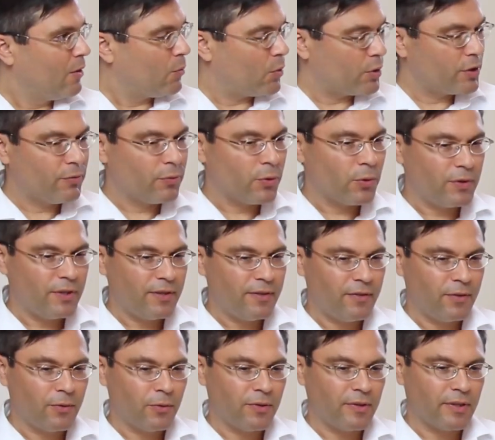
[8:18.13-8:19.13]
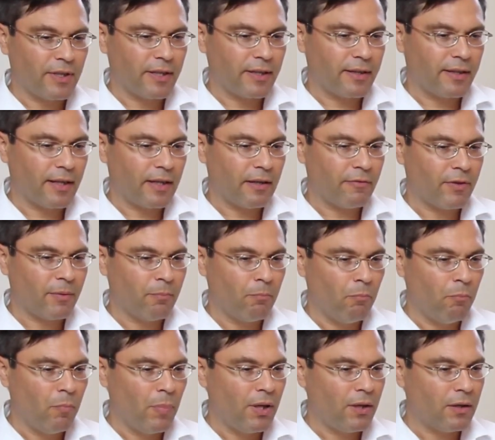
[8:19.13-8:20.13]
What devotees do is like they have a
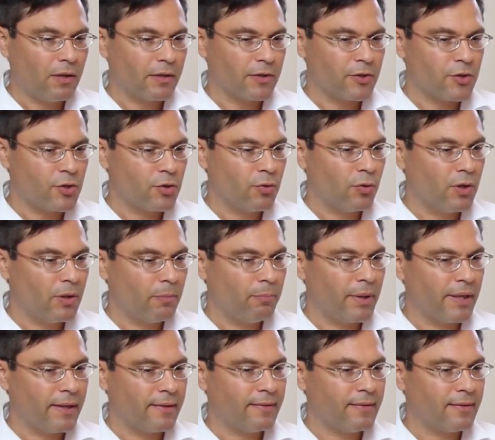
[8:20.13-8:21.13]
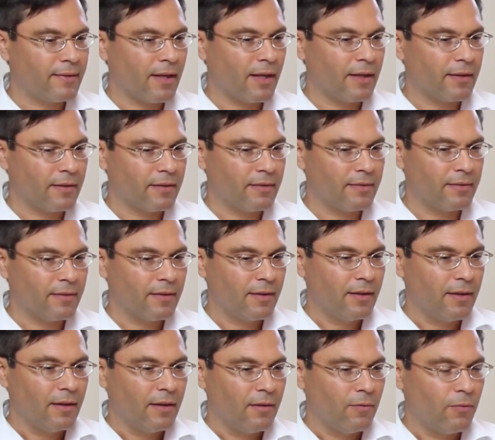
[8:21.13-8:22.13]
milk and sugar based diet
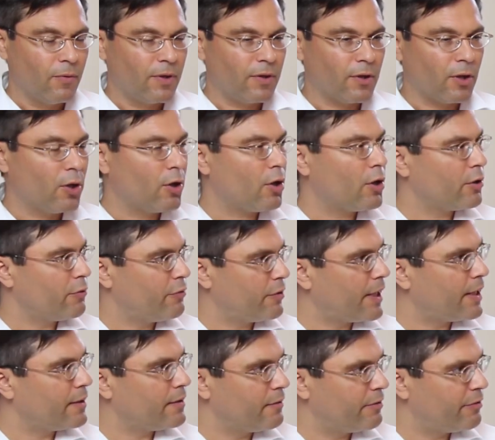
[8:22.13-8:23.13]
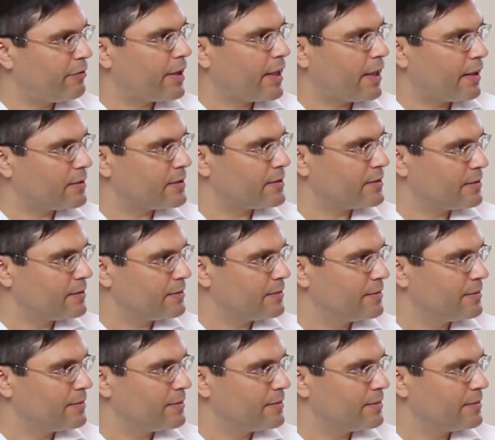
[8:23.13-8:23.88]
with a lot of added fat.